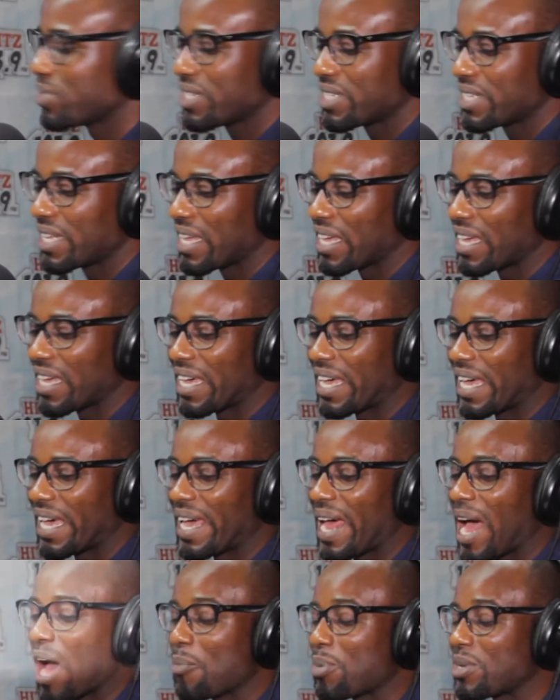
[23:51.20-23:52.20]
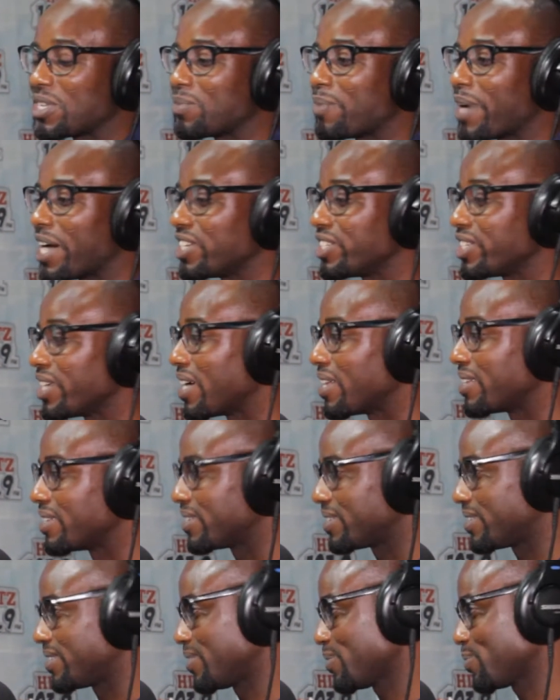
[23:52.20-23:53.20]
say it happens by
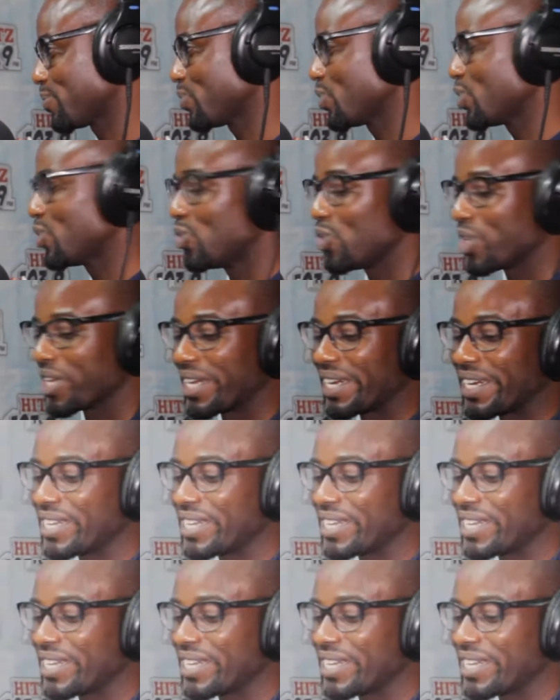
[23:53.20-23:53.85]
chance. You can